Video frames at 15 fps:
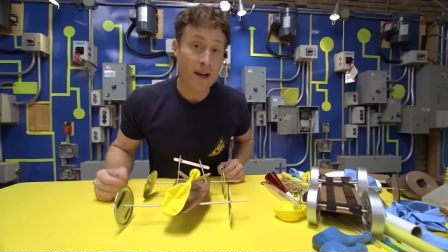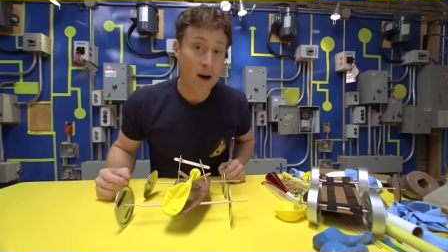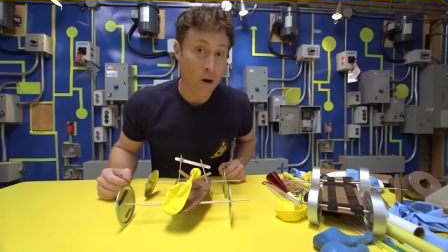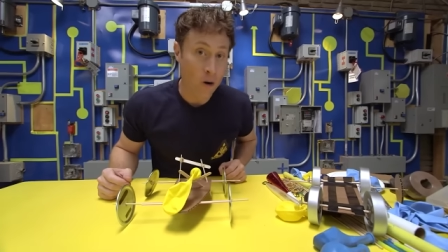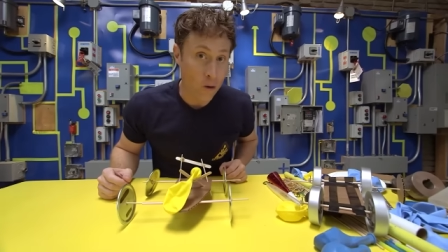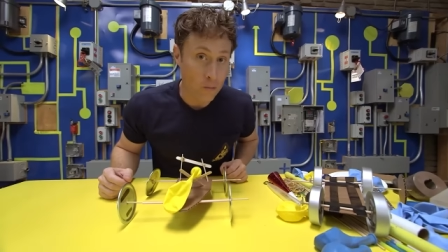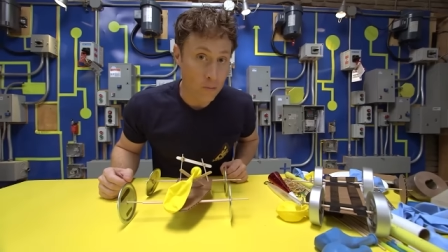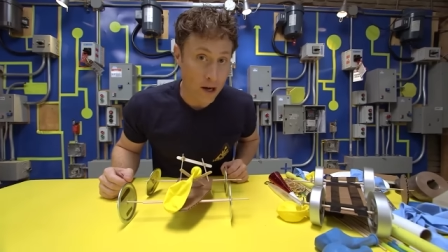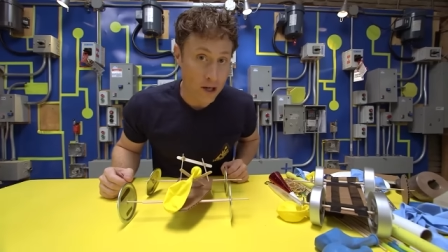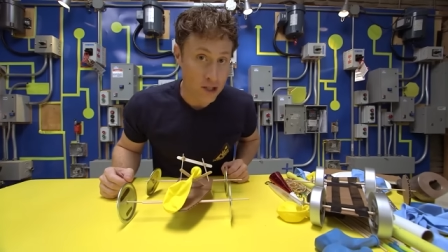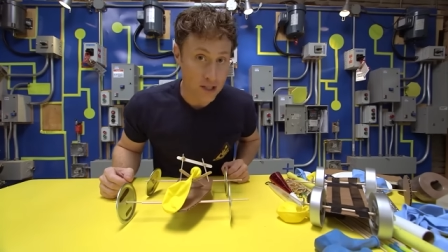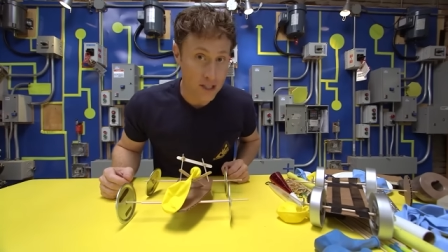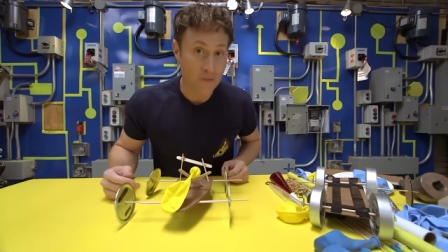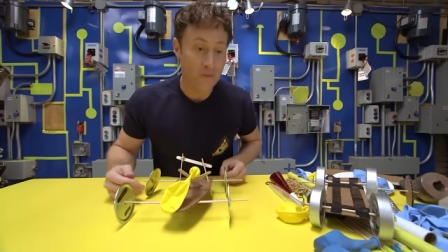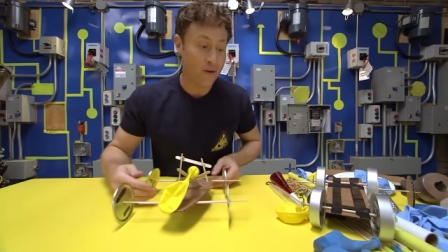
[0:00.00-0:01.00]
make a whole
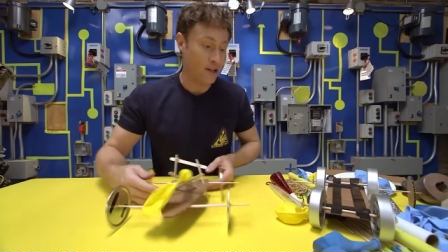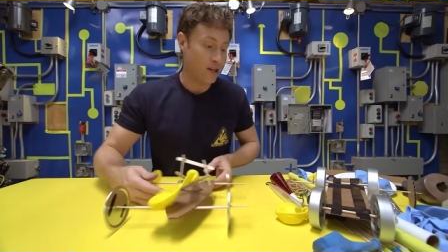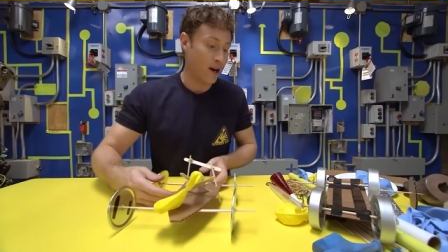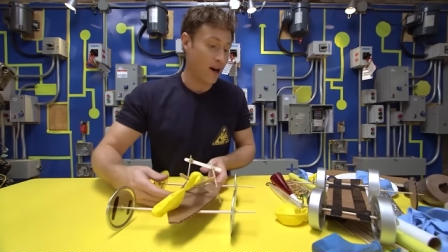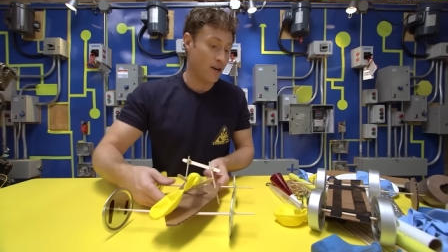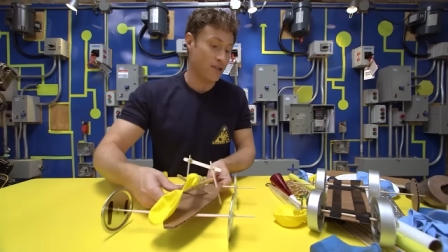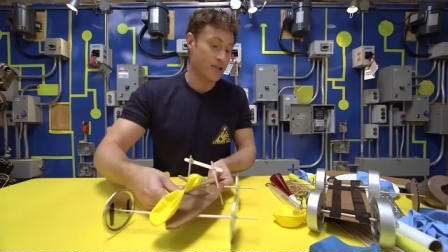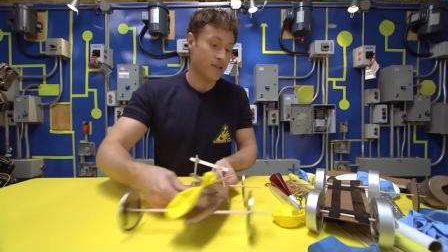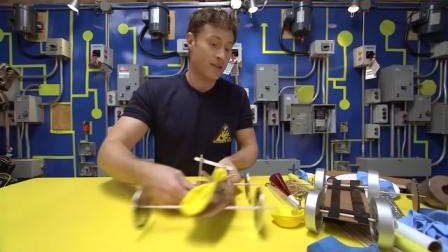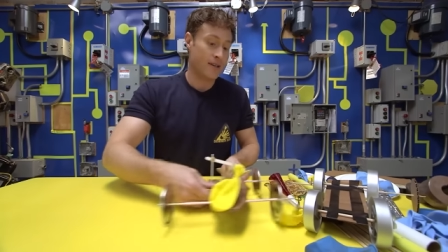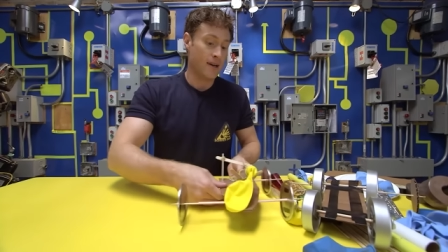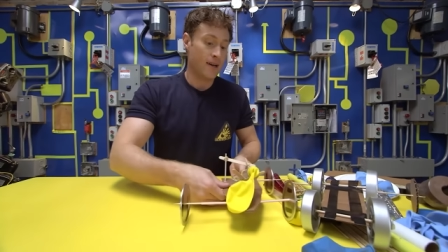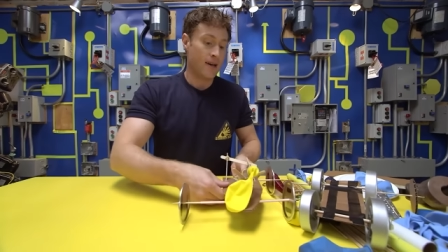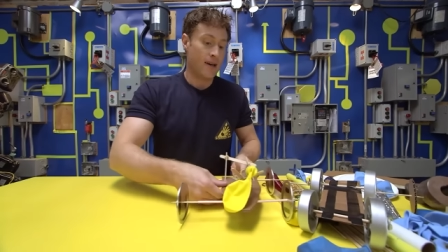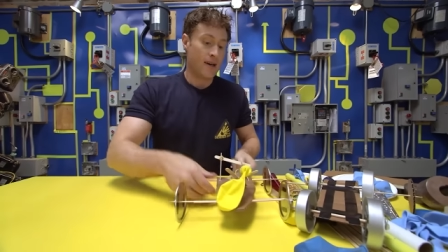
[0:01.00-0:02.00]
bunch of different cars.
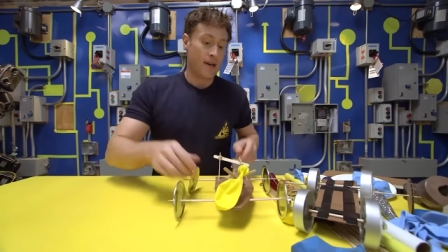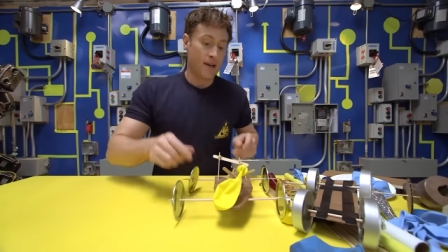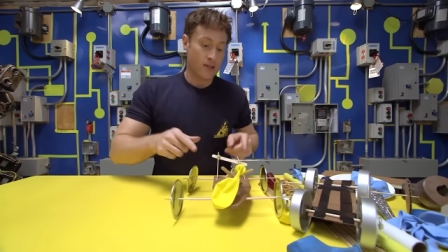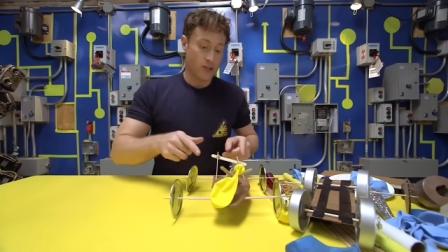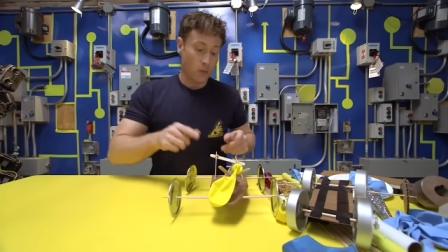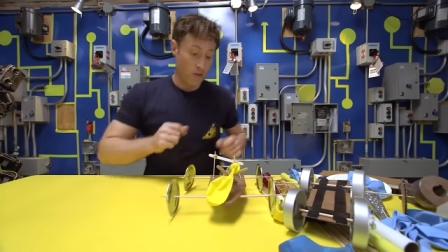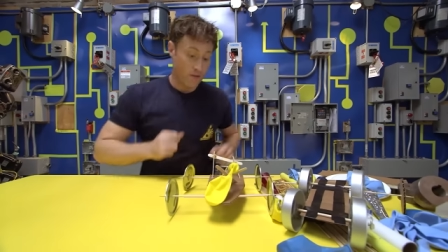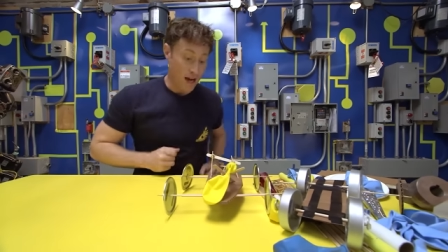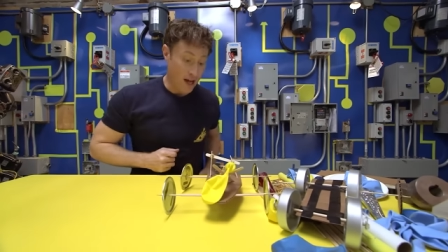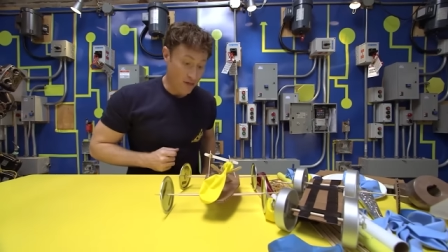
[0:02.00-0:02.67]
So we've